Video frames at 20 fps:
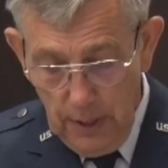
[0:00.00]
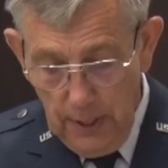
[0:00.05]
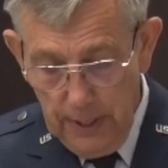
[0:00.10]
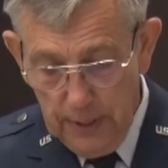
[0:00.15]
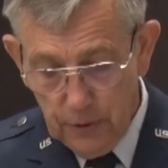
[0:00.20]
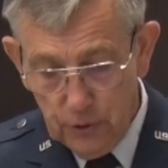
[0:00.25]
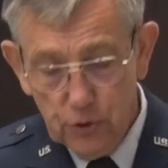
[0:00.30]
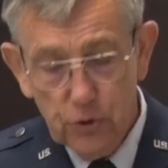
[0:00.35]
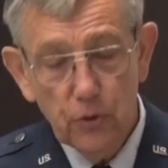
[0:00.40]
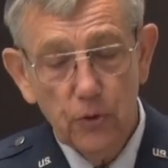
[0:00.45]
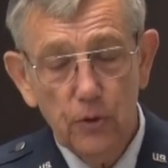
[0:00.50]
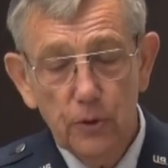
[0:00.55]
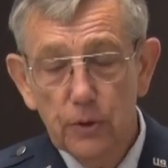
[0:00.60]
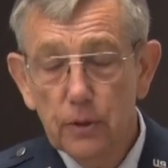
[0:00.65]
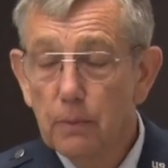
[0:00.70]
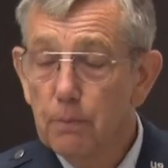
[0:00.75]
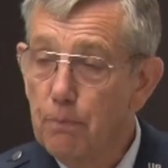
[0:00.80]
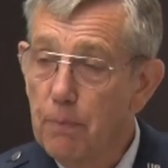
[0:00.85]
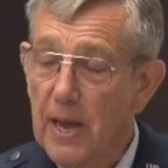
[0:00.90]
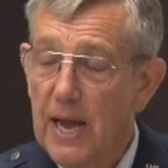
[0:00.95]
it turned
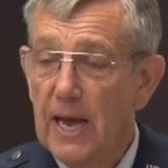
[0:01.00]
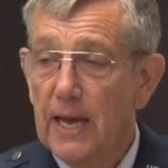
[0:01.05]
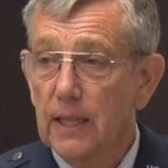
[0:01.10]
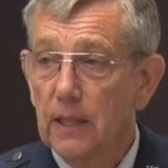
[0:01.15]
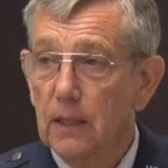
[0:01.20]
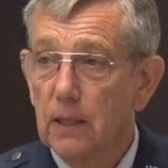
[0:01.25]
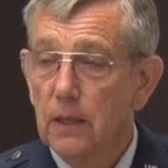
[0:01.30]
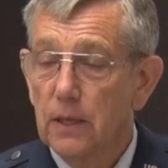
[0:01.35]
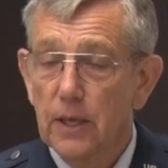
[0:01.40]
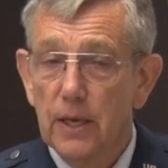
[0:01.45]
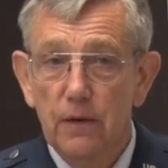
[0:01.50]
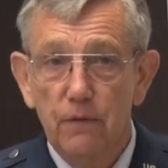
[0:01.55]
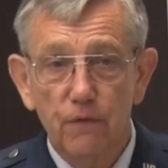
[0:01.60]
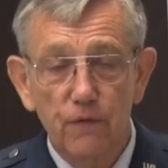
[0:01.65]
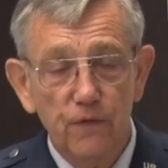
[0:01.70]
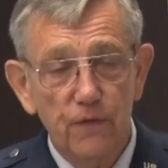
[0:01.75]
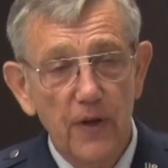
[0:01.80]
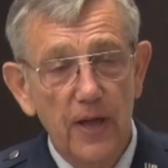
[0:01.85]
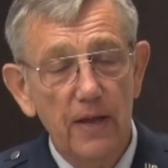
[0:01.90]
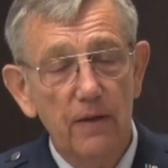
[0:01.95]
the battle in
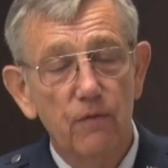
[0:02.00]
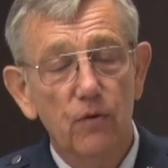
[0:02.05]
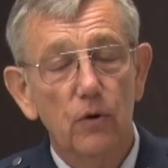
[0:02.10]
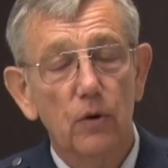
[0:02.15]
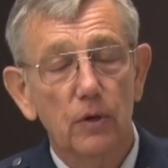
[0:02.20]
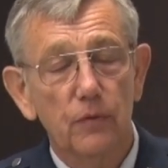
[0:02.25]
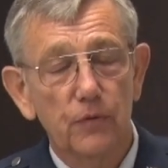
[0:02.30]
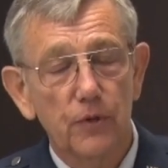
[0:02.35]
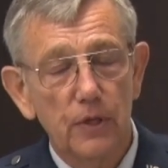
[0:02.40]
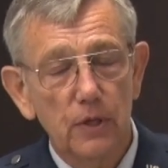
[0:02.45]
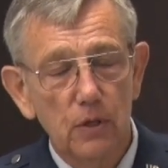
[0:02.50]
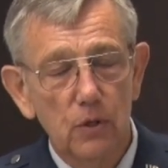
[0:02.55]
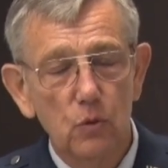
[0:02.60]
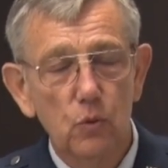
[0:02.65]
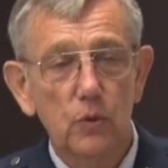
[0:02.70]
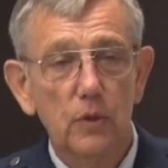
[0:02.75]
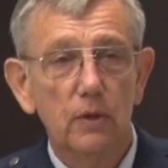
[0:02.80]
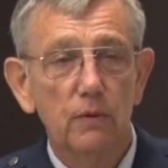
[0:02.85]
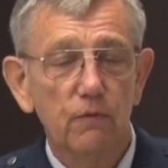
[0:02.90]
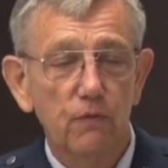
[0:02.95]
favor of the
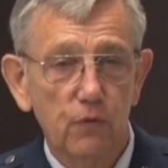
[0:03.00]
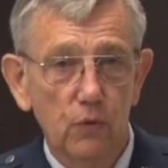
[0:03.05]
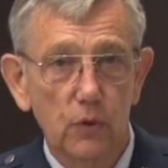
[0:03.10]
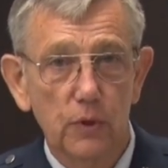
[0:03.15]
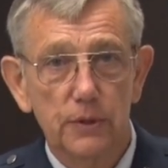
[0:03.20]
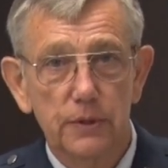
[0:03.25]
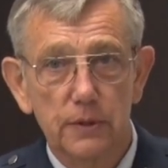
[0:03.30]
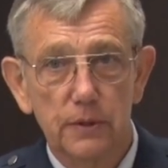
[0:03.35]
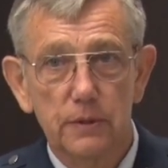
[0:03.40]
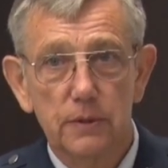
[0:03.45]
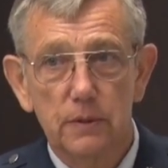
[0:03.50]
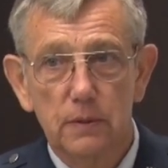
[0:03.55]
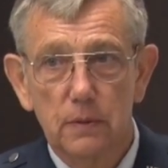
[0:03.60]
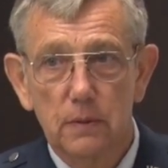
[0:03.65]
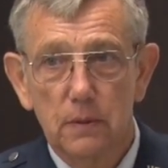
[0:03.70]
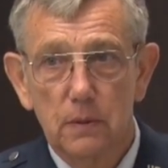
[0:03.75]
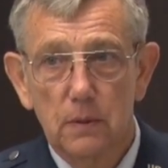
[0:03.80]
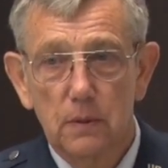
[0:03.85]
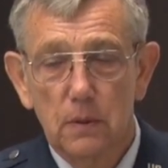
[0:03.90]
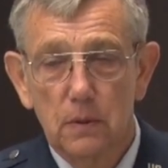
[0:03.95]
Union forces.
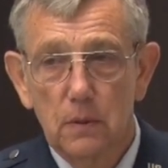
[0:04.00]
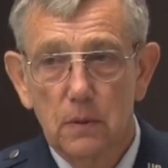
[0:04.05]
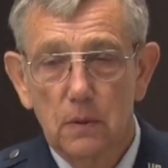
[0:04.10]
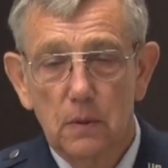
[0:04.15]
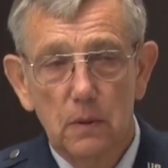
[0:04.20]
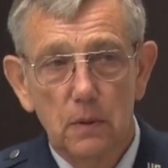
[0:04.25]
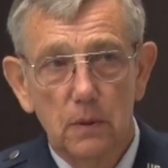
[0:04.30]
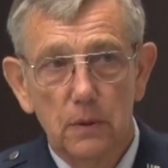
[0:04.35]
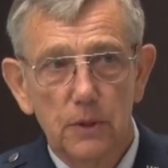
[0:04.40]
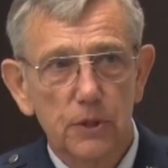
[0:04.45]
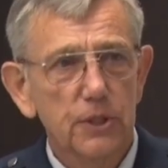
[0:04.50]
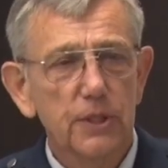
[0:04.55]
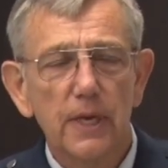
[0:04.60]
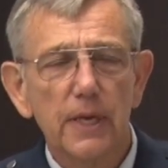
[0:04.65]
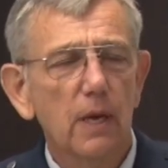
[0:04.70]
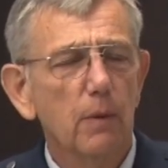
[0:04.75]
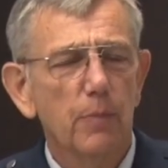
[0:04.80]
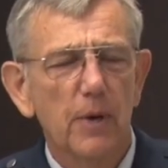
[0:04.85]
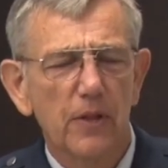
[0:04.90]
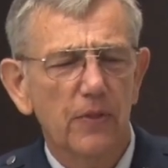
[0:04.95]
Just
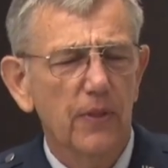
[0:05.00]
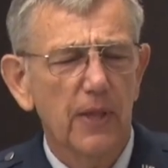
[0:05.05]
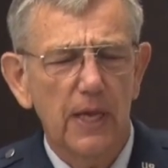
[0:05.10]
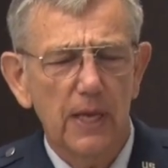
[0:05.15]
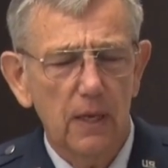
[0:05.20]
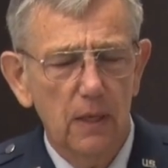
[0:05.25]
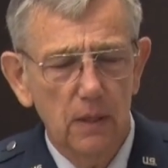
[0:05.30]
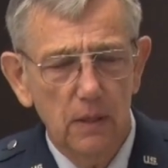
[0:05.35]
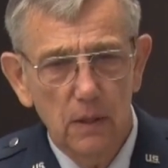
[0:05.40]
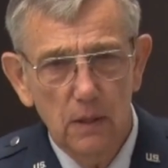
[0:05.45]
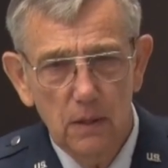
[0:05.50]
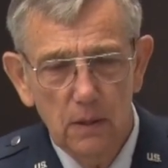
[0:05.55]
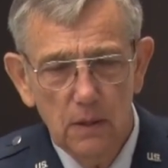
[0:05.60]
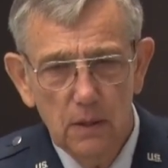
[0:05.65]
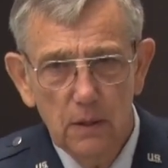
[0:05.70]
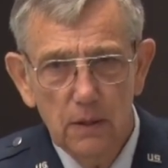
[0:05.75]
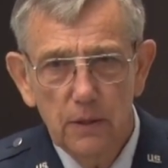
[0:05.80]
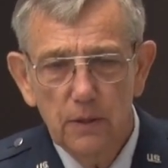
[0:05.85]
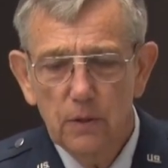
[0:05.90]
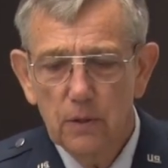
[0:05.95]
think about
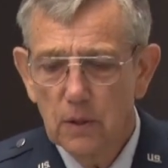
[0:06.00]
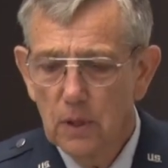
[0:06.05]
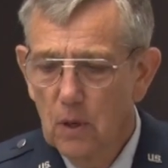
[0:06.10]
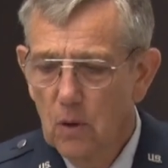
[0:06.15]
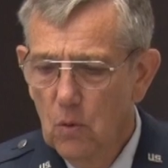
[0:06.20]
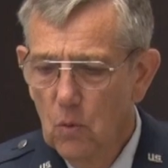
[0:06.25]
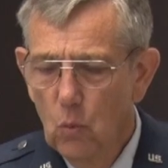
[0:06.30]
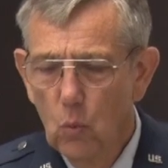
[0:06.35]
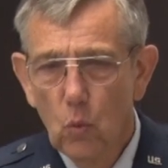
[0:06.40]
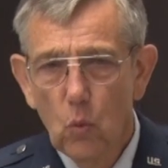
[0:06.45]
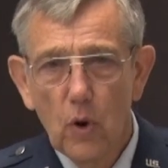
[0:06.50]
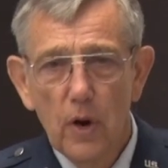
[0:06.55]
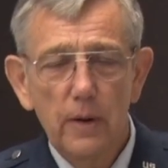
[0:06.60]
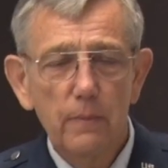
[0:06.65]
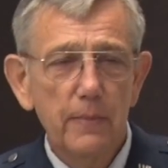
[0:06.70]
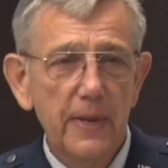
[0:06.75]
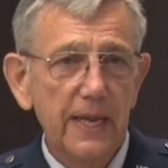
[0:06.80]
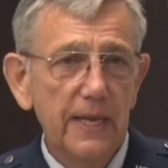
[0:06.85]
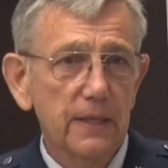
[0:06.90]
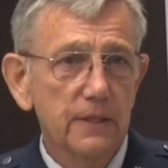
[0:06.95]
that.
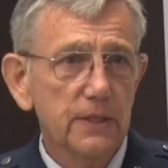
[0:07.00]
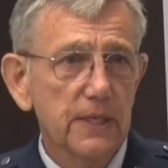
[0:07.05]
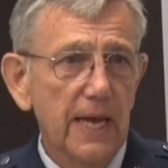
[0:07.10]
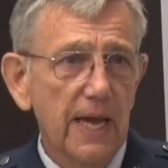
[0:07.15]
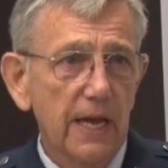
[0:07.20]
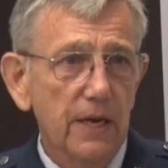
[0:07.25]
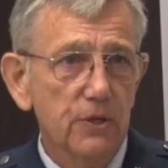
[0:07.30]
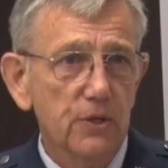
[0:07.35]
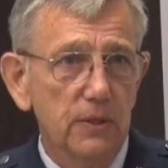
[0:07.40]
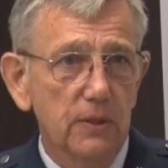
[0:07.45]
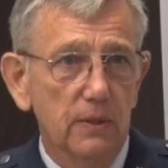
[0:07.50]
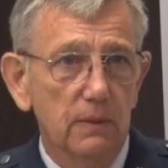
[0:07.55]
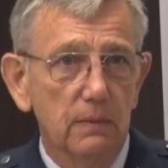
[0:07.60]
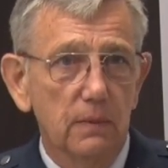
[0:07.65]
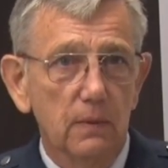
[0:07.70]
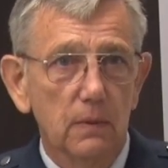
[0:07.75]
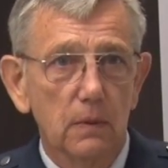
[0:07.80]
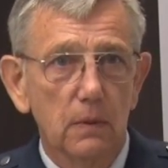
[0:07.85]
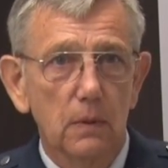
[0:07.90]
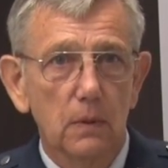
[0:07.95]
One man's action
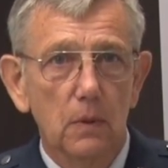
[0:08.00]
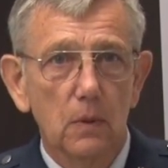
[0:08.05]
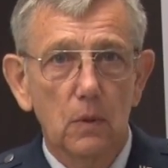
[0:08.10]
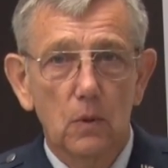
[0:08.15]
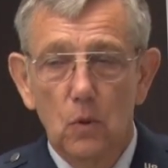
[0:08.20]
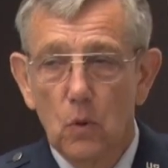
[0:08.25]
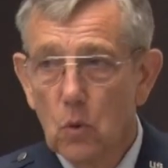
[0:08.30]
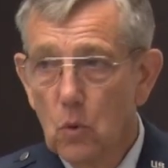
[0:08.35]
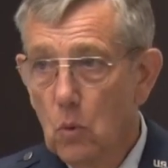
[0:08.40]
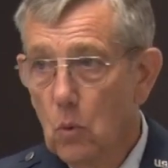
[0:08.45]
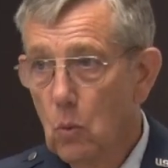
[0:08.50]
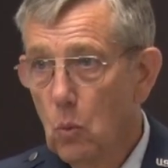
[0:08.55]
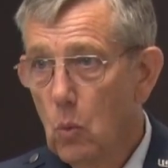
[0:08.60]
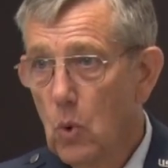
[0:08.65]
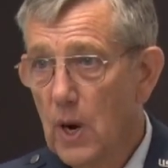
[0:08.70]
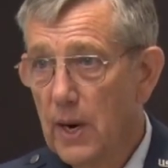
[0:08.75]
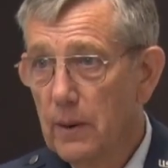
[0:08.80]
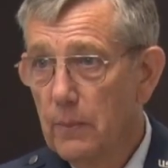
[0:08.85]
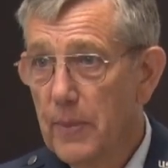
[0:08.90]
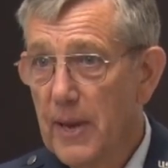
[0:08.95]

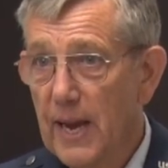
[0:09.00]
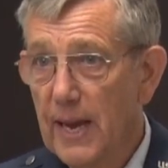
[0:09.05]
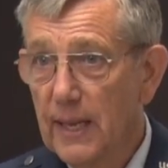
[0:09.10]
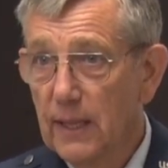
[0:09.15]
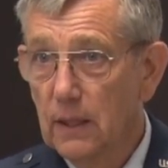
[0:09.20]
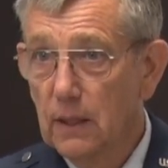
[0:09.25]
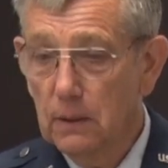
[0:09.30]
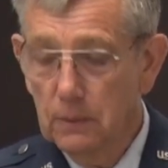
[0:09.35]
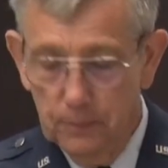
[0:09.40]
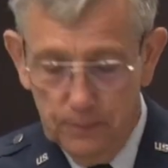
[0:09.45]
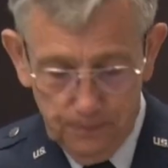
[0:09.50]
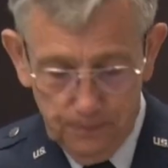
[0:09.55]
won a battle.